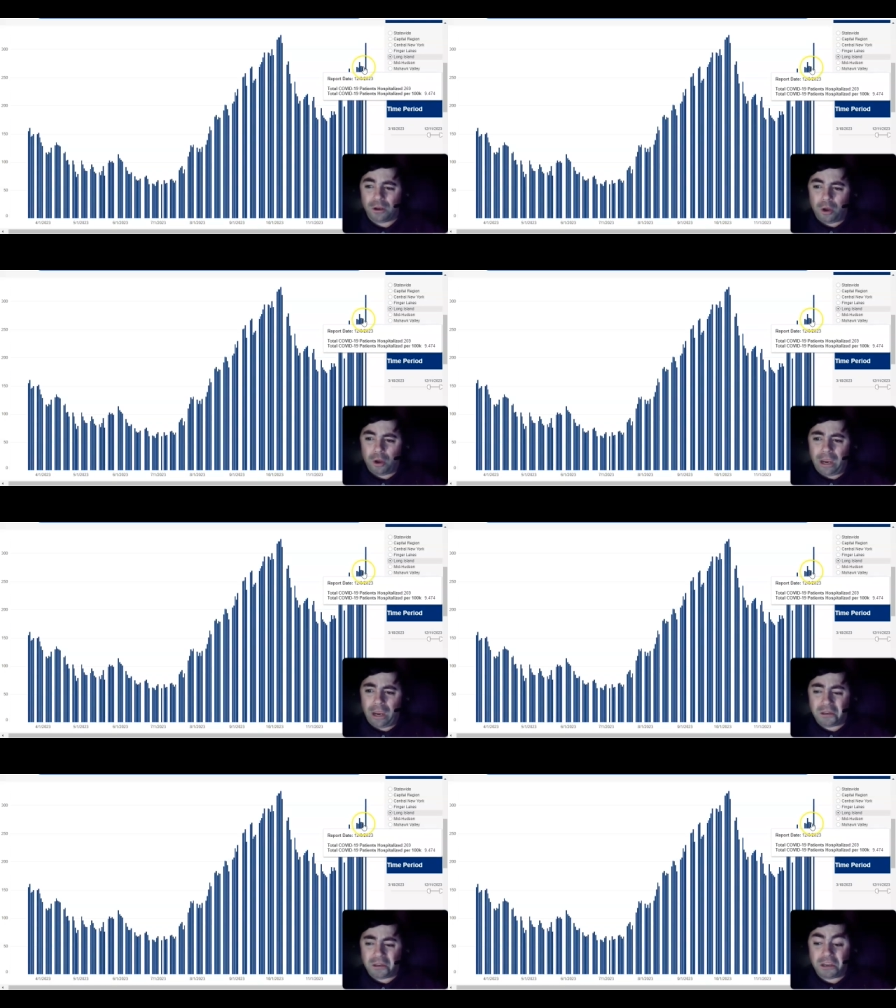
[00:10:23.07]
Long
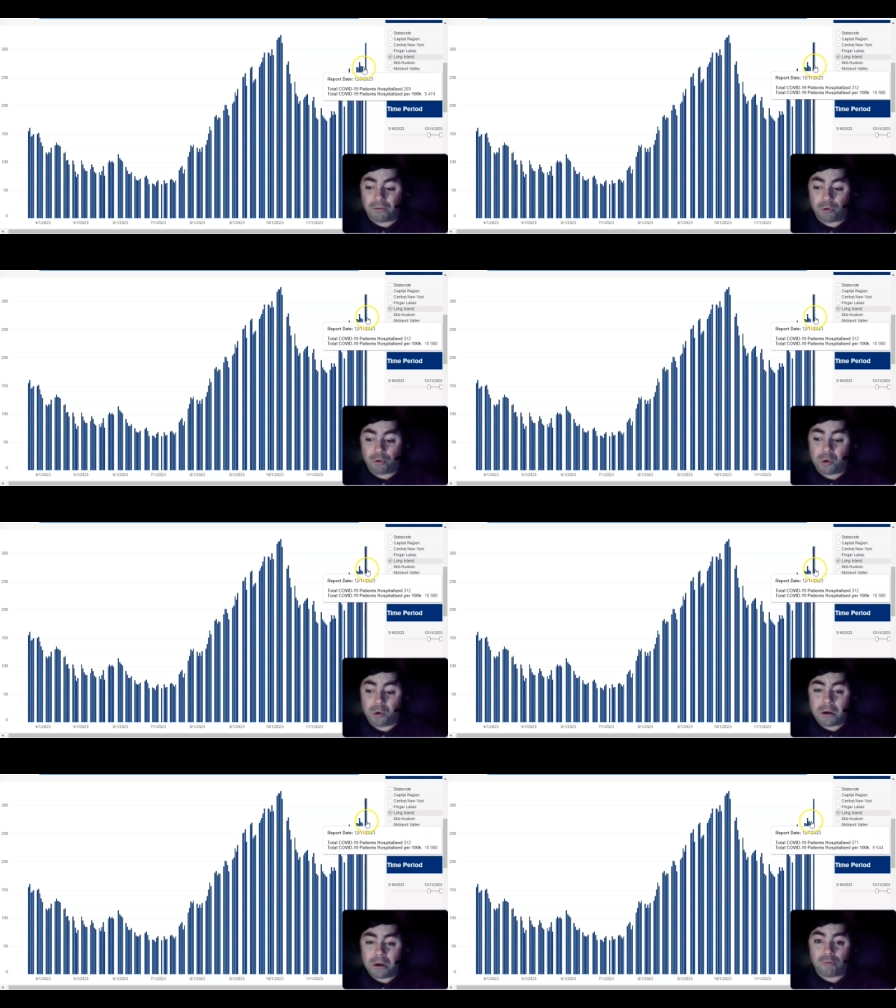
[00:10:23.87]
Island, it grew
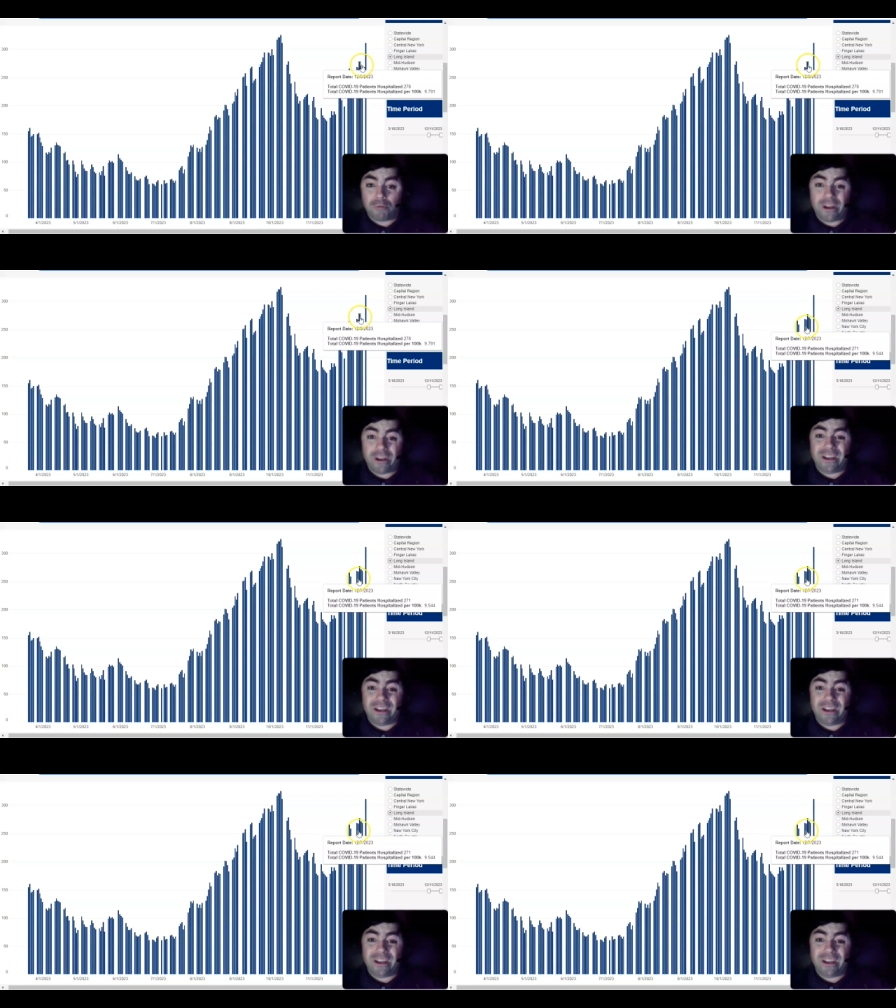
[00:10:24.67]
pretty